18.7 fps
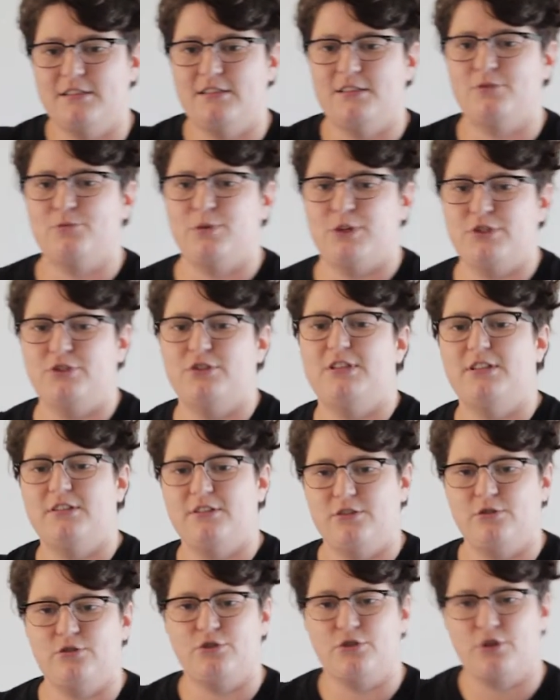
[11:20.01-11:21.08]
this is what you need
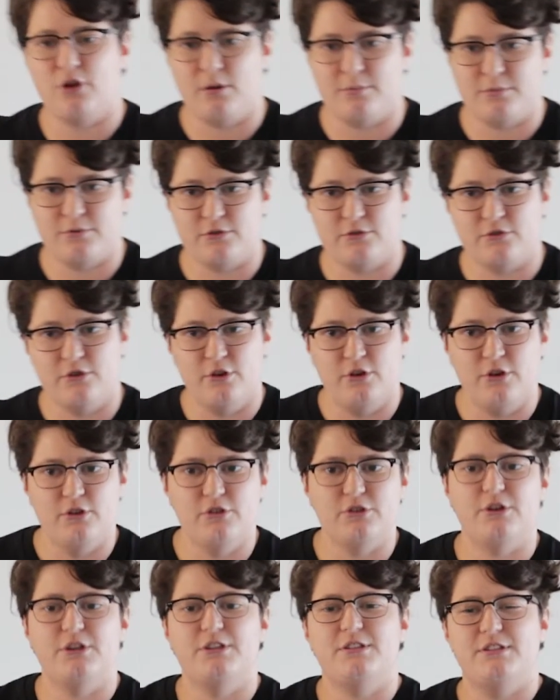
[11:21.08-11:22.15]
in your shops.
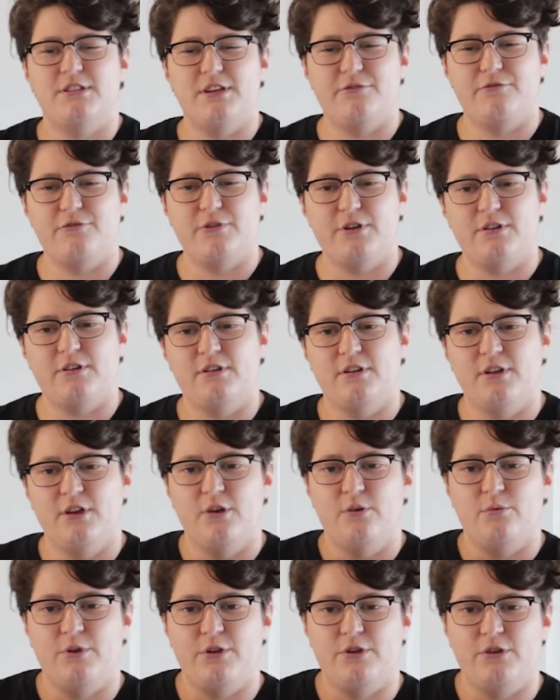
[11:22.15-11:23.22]
So it's different
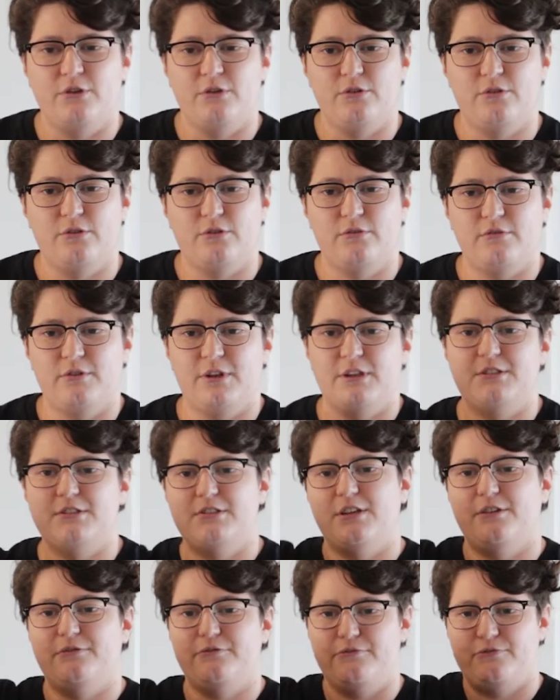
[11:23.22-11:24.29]

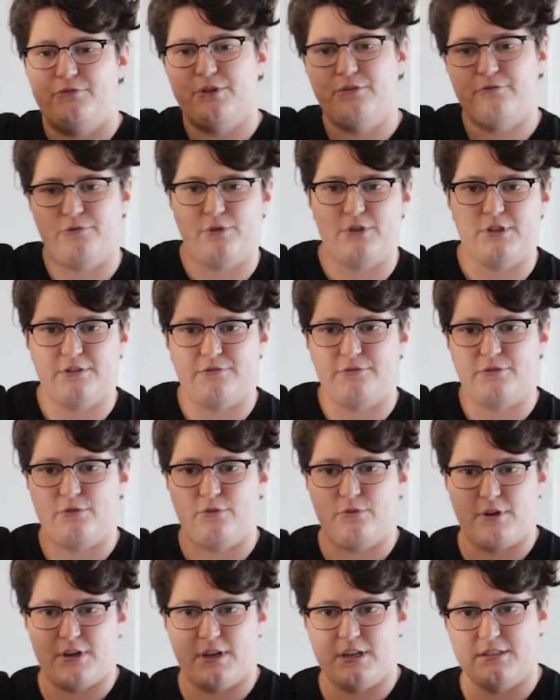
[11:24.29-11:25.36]
it's different for different
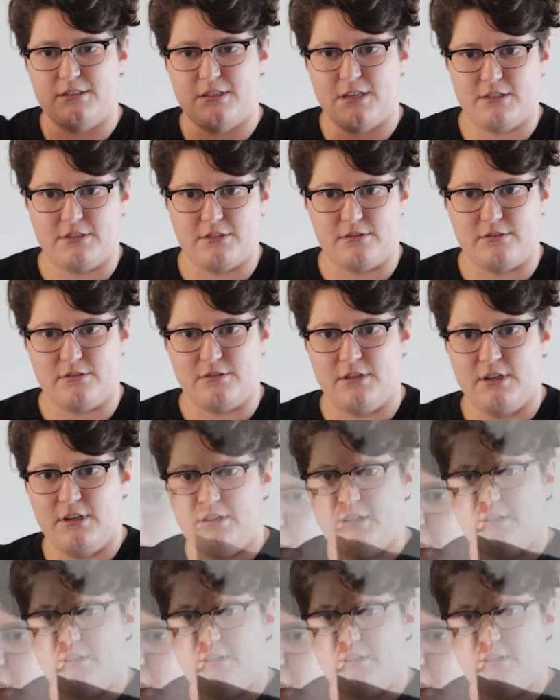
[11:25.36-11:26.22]
organizations.